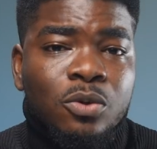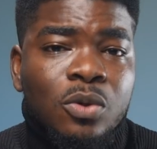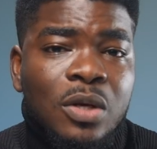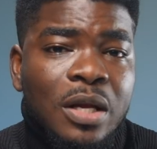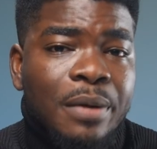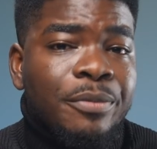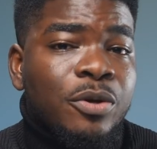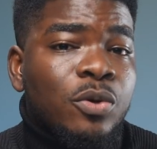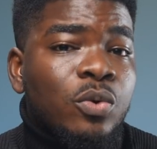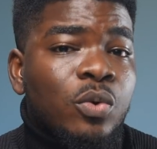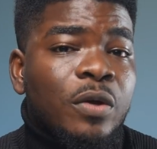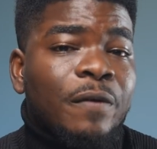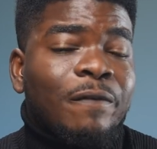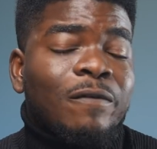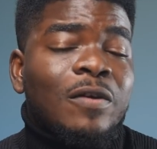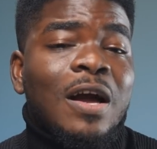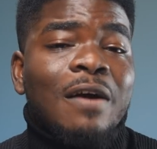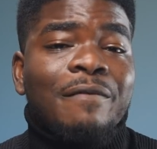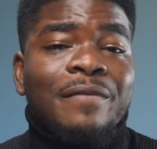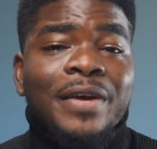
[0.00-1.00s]
Do let me know
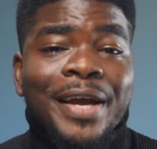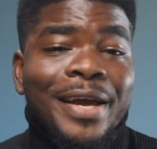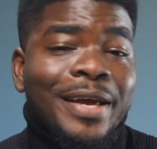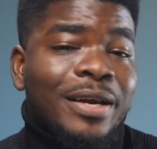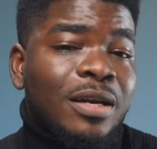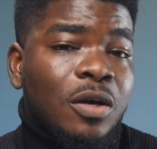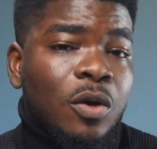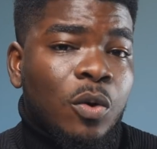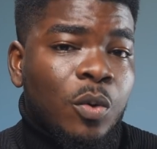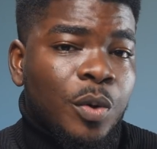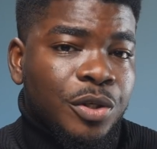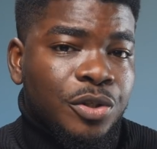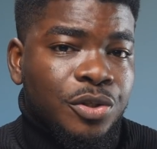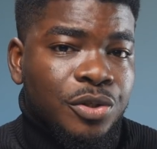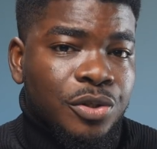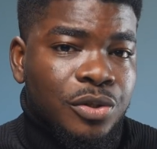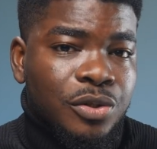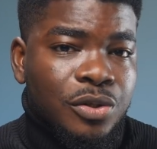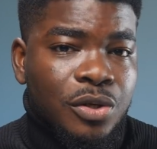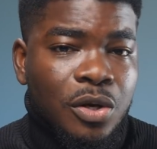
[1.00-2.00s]
if you have any
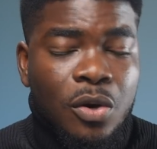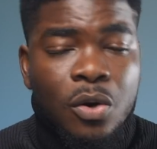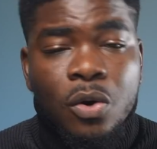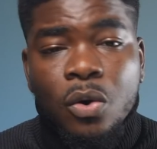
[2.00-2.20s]
questions